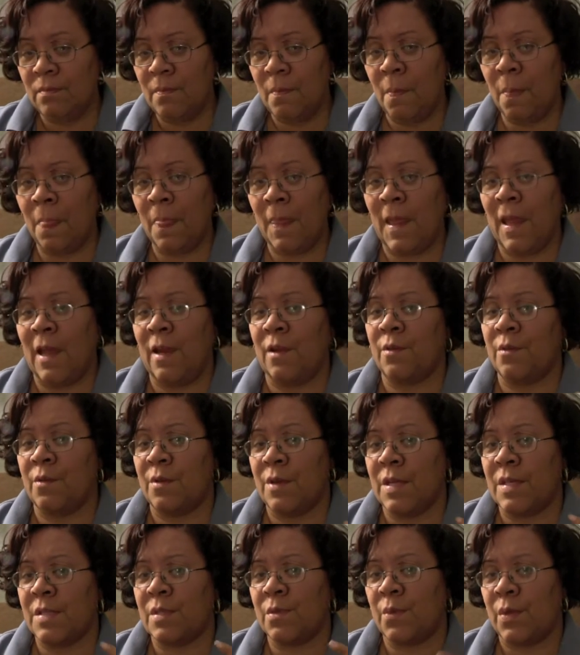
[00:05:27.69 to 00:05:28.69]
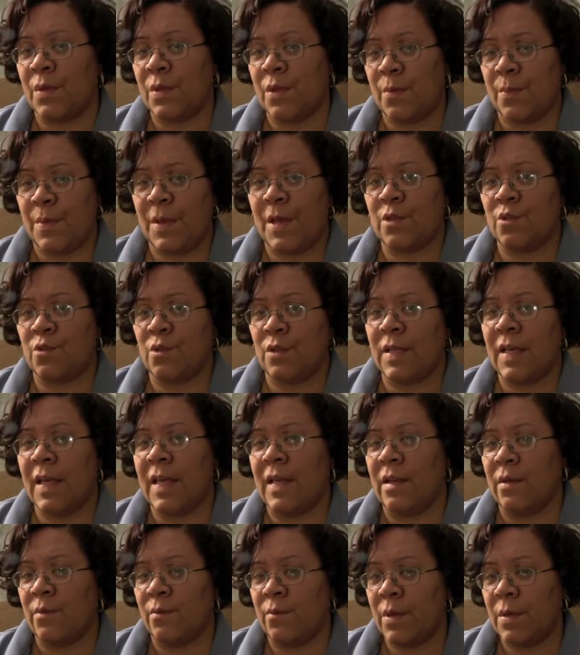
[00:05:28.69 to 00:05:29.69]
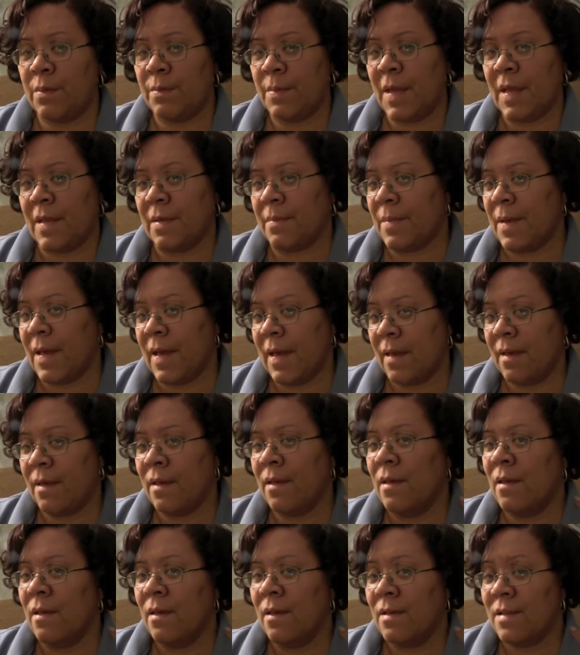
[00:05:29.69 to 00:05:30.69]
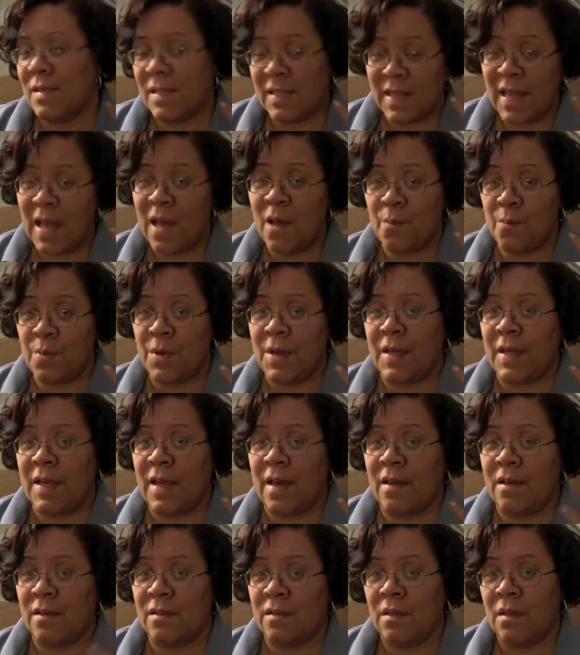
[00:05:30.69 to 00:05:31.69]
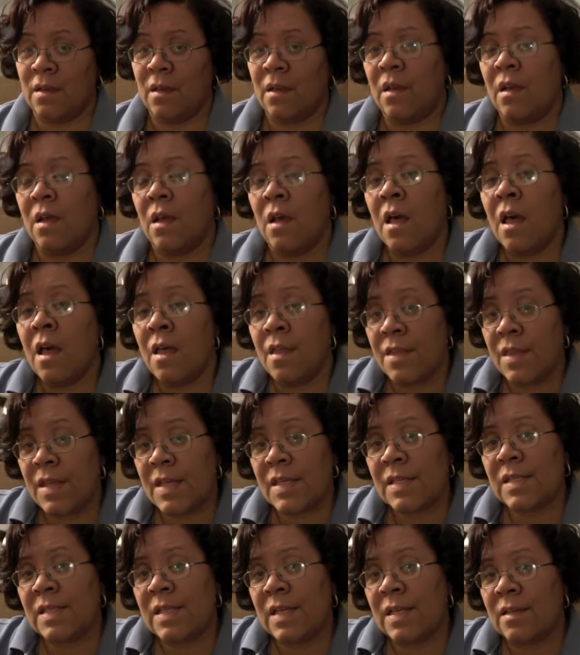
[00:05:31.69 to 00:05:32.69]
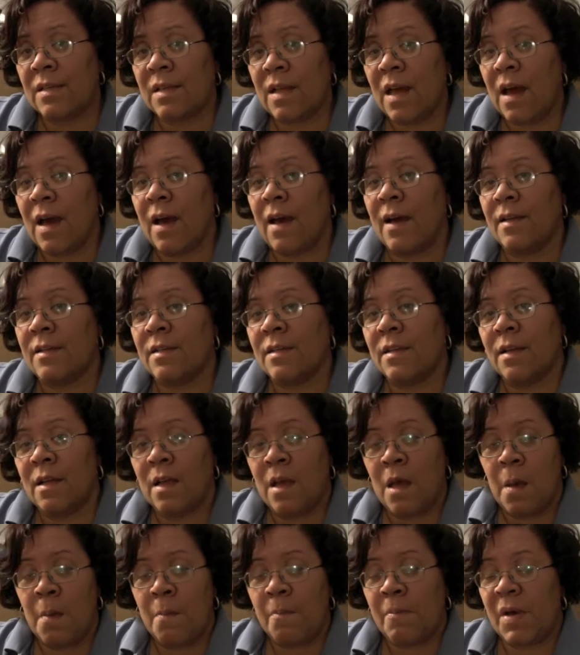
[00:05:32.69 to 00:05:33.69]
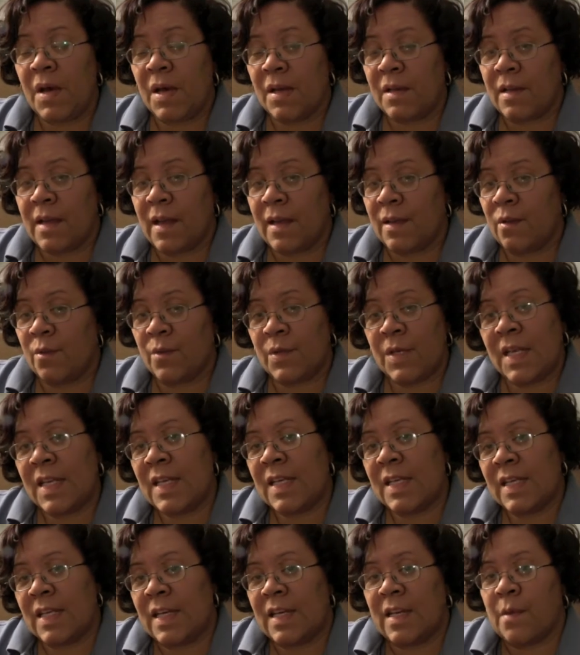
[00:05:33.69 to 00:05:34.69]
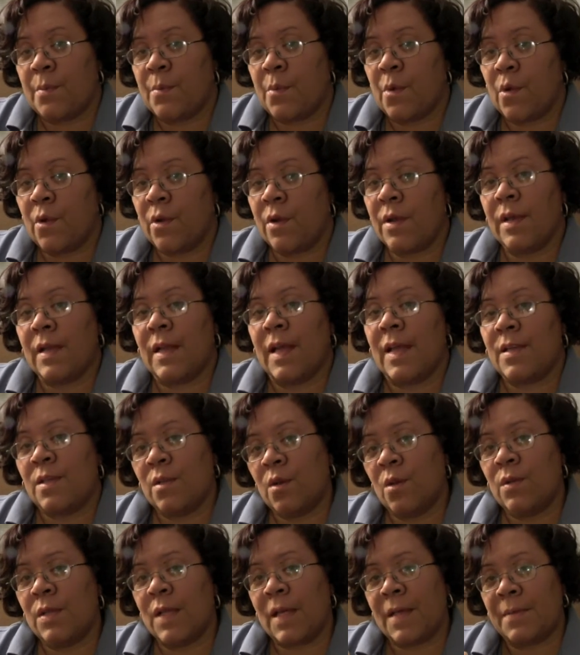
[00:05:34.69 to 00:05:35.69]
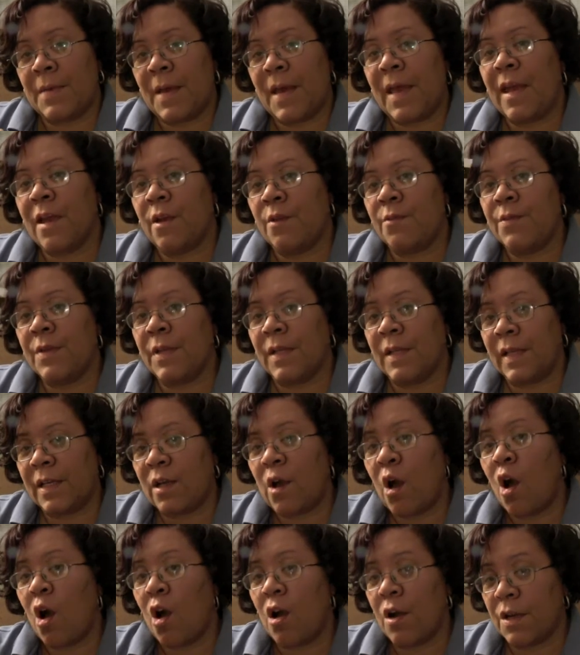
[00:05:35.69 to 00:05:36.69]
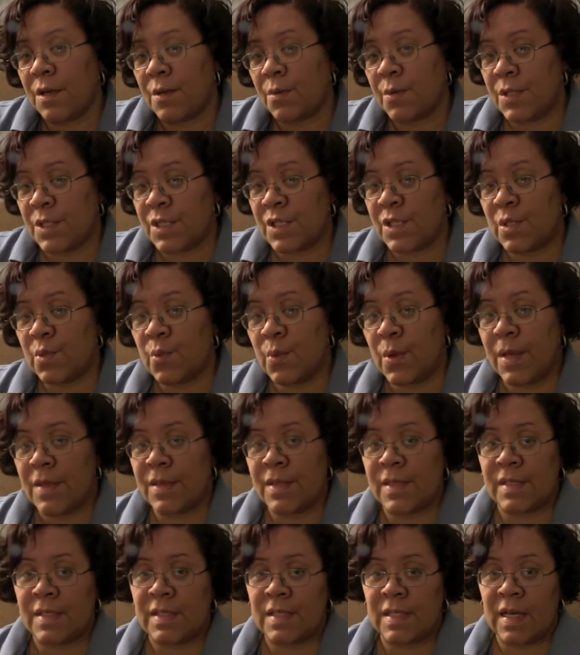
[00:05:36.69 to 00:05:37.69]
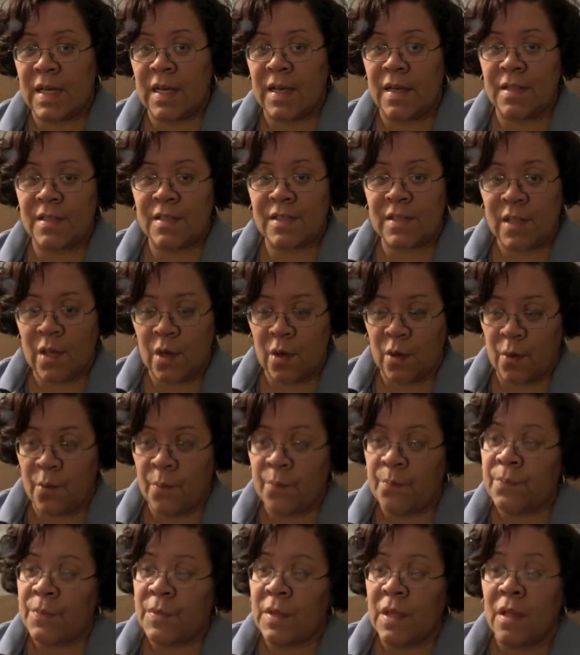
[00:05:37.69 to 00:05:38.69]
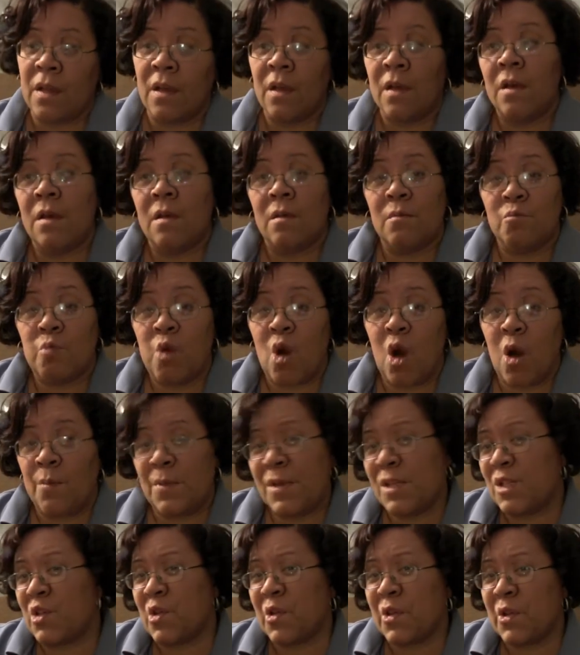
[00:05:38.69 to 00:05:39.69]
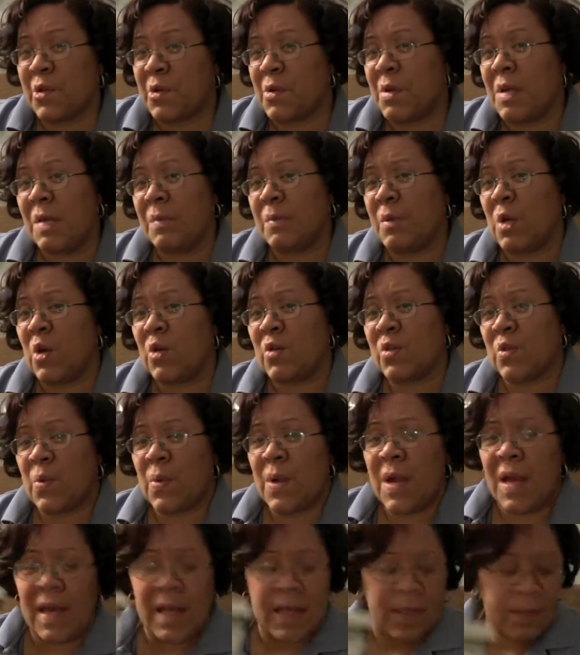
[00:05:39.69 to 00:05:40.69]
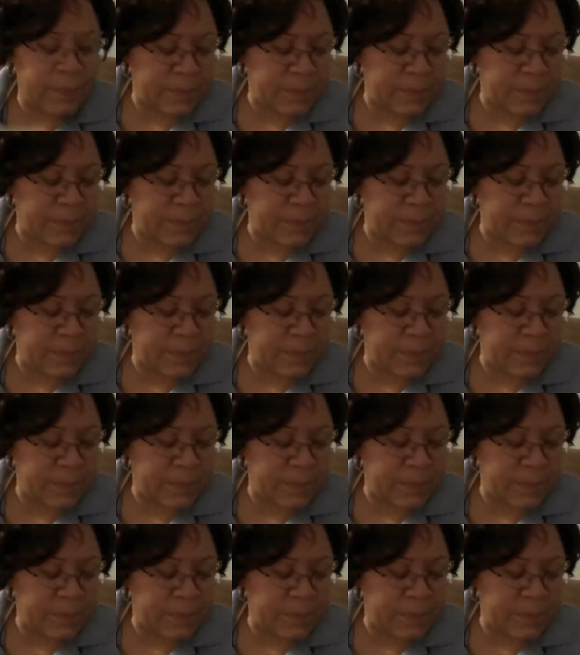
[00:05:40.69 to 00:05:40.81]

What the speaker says: hair grease with the petrolatum would make my scalp break out. This did not, but I don't need it anymore, and I don't like my hair feeling hard, which is what this does. So Paul Mitchell the cream goes away.